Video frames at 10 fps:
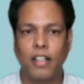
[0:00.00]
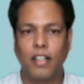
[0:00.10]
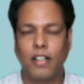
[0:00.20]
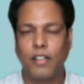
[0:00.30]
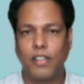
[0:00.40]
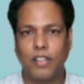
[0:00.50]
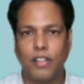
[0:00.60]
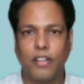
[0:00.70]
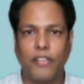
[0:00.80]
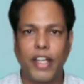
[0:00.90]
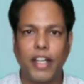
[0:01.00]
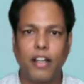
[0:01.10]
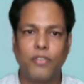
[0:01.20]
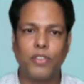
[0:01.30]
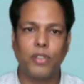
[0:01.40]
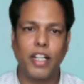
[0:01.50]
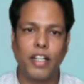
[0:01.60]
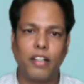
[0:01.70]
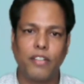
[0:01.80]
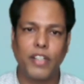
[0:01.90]
So we have
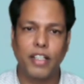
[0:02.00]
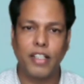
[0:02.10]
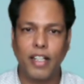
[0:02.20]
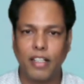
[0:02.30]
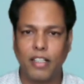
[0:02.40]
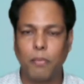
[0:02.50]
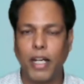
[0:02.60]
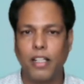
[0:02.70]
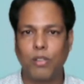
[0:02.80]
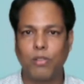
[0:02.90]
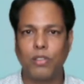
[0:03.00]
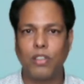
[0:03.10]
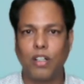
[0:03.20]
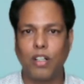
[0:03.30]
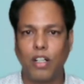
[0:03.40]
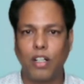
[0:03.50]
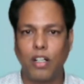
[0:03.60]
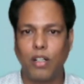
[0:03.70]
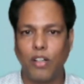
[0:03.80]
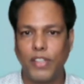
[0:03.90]
today witnessed another milestone uh,
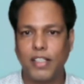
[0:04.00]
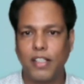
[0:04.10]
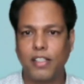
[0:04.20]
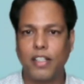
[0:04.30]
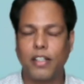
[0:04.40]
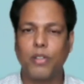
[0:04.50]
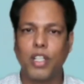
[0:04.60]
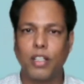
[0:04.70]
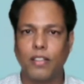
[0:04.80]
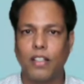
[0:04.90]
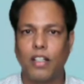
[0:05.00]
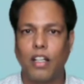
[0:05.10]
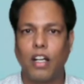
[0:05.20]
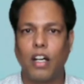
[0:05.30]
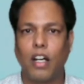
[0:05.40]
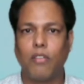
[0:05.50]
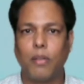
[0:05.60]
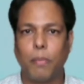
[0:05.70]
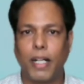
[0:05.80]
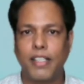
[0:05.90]
of this institution. Our
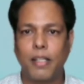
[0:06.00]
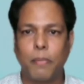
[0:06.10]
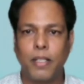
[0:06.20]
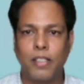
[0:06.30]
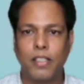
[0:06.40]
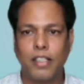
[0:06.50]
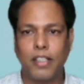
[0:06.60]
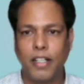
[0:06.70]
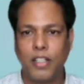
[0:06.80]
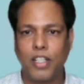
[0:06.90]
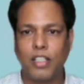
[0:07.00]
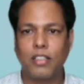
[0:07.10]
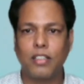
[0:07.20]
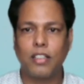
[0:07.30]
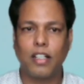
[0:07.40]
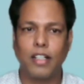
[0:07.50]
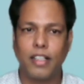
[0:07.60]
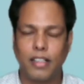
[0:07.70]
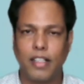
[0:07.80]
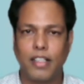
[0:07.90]
participants' retention
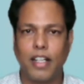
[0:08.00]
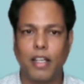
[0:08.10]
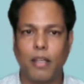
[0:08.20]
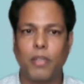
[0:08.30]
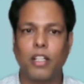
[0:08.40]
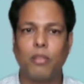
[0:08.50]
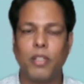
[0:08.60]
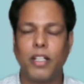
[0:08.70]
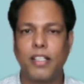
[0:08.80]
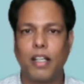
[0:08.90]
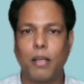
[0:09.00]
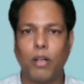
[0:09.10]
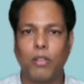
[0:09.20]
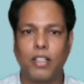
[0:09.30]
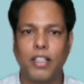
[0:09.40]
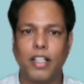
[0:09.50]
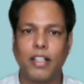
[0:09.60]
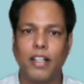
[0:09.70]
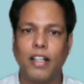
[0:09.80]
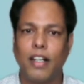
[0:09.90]
till this time enumerates about
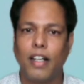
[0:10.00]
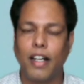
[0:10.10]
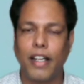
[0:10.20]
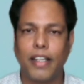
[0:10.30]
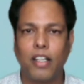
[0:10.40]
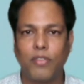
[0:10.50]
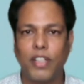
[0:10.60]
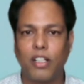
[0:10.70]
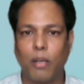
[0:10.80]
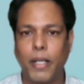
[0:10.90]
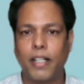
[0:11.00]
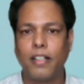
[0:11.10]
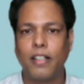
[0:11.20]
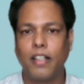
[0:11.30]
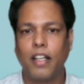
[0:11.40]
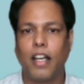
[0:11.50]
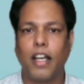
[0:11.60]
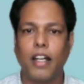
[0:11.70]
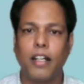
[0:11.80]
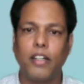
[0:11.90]
their liking of the topic
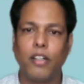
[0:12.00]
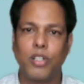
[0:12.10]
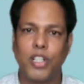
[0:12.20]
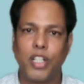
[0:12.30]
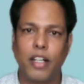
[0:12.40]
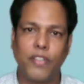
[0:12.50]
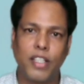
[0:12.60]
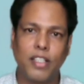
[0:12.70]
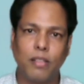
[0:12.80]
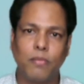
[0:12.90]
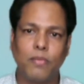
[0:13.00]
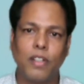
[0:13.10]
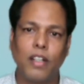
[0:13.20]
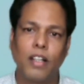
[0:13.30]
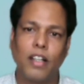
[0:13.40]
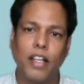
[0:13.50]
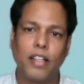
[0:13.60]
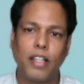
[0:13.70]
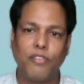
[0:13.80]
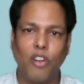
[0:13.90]
and your shared wisdom in
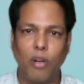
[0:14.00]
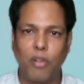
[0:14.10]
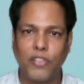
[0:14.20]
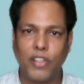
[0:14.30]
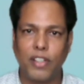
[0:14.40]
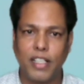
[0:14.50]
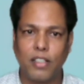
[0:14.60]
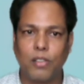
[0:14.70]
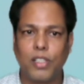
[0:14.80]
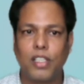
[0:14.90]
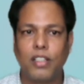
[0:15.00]
the form of your discourse.